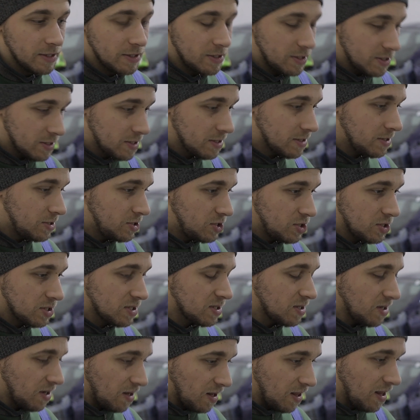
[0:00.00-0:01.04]
There's
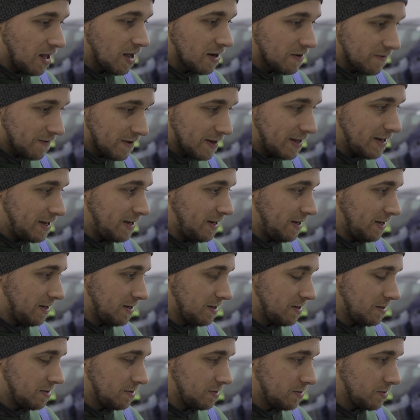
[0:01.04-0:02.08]
just a lot of cleaning
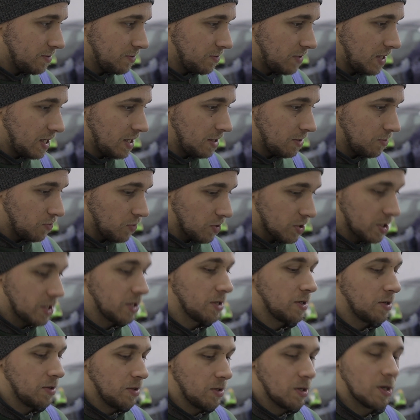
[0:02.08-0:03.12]
while
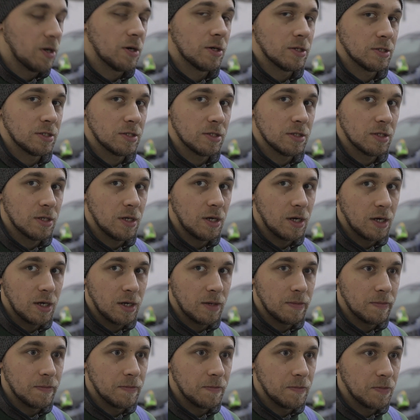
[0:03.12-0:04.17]
working on cars.
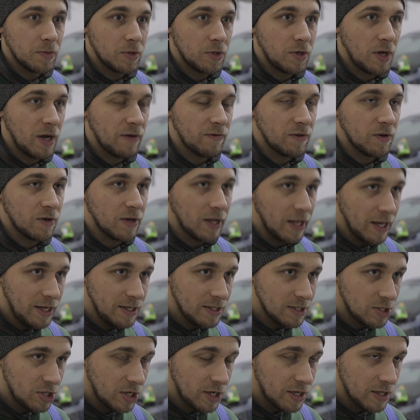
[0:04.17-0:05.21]
You have to
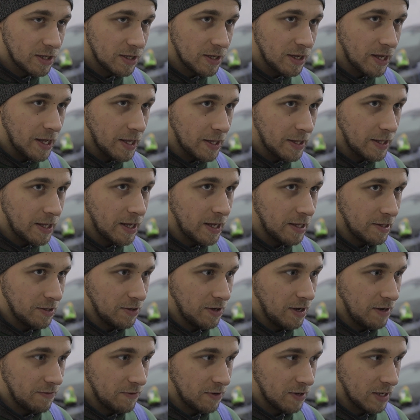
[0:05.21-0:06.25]
clean shit and then
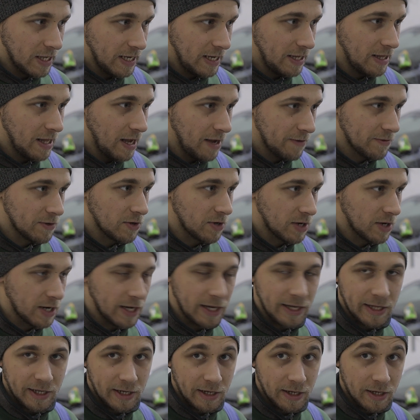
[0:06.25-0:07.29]
you have to clean after
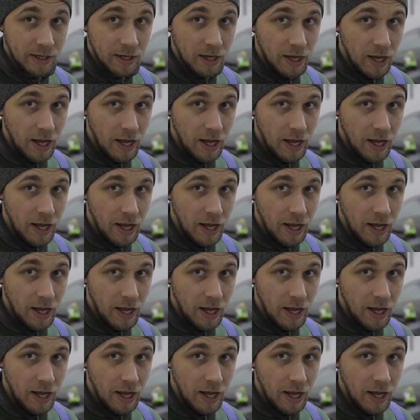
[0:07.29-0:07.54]
cleaning.